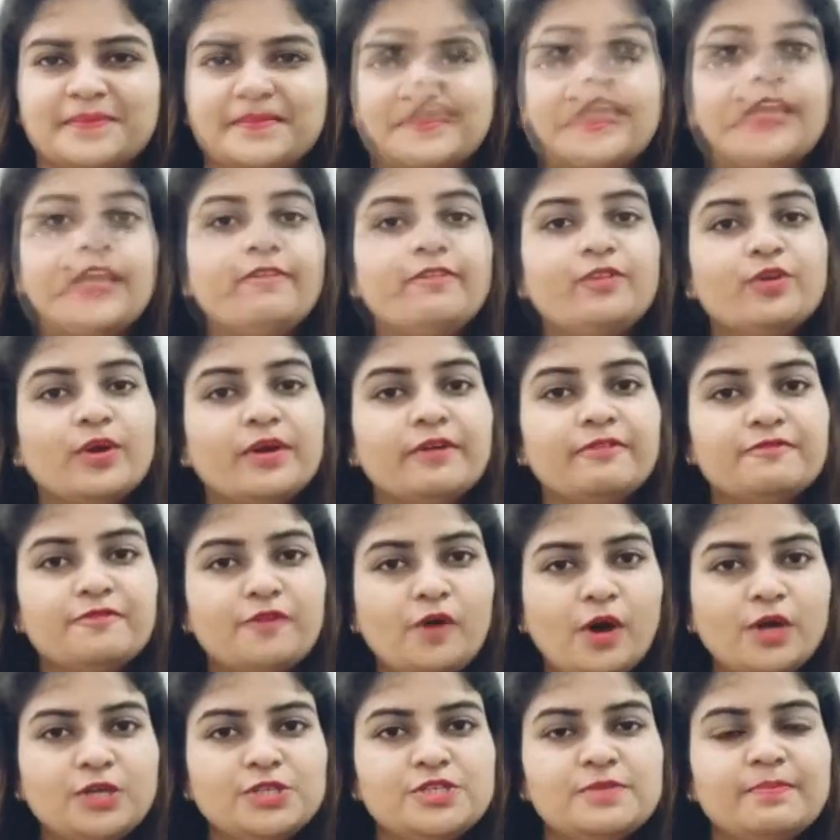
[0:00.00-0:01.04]
If you have
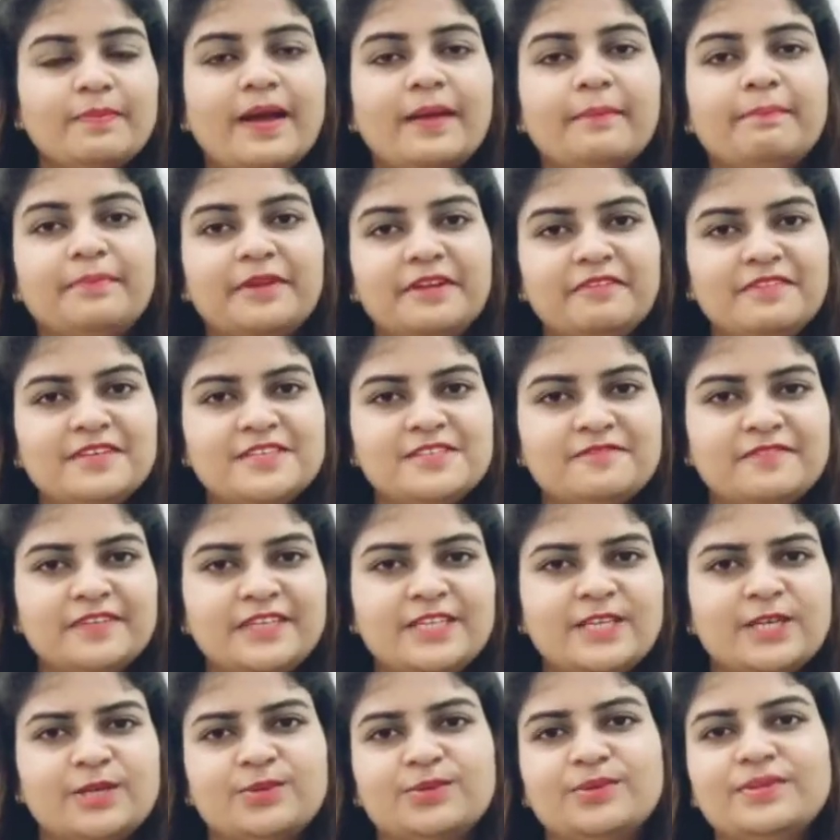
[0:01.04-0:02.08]
watched my previous
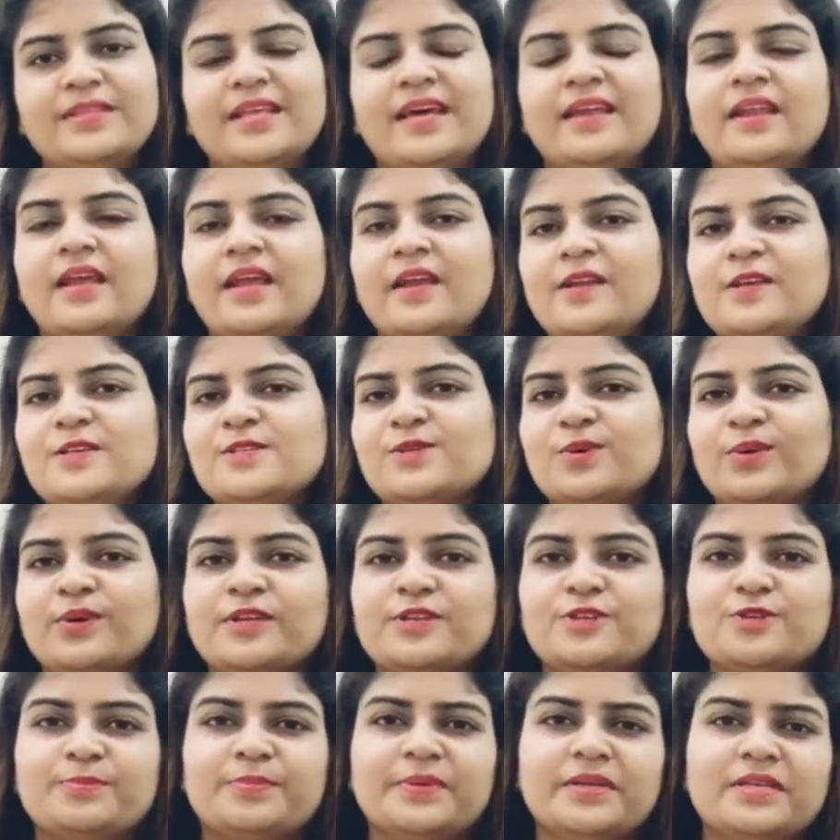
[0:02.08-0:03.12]
video, then it is going
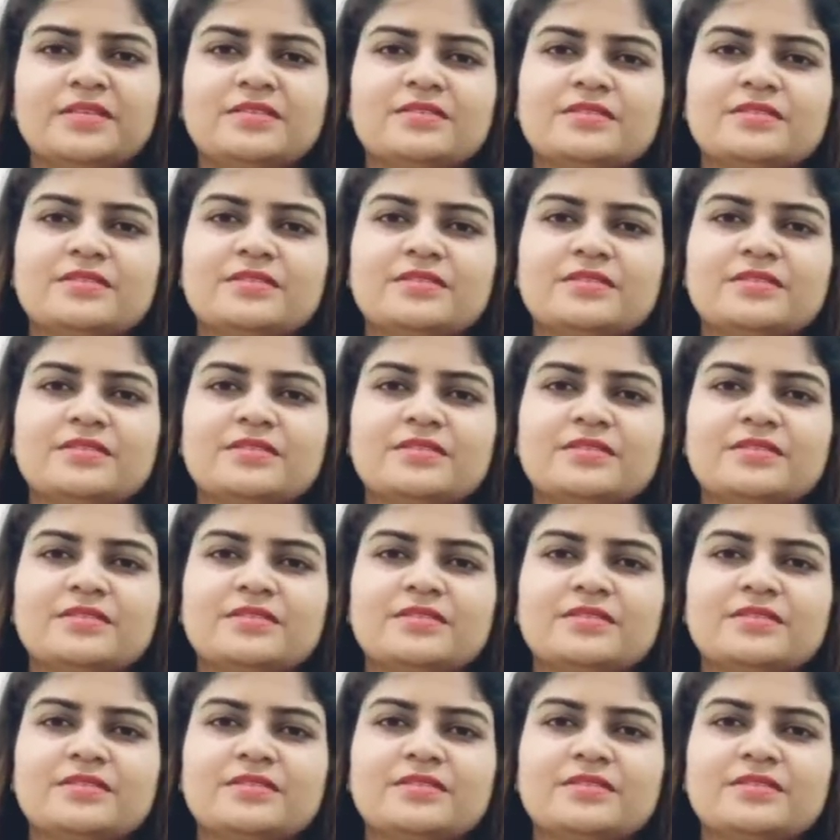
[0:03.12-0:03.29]
to be